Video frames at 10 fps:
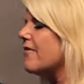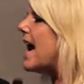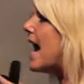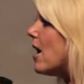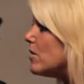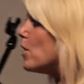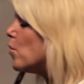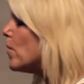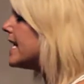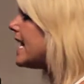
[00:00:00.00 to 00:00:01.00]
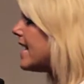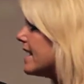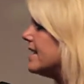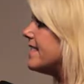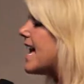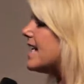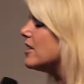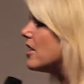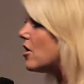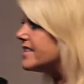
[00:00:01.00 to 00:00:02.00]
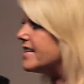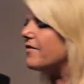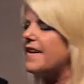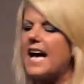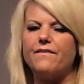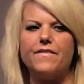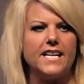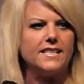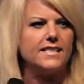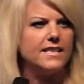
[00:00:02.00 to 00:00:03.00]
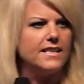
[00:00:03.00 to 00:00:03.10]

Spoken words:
of outwitting that low self-confidence,